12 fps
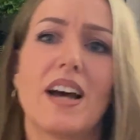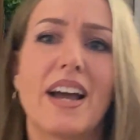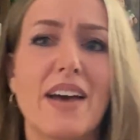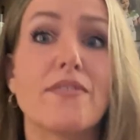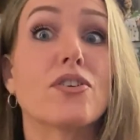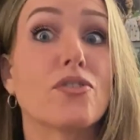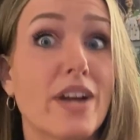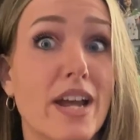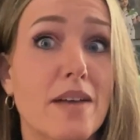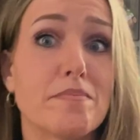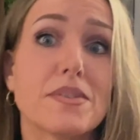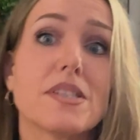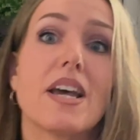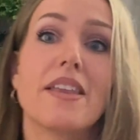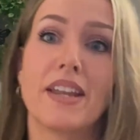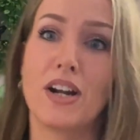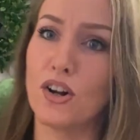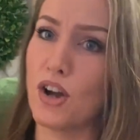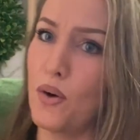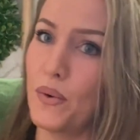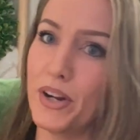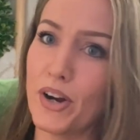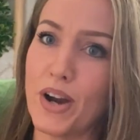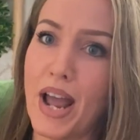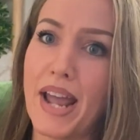I have cramps. And then I'll go in her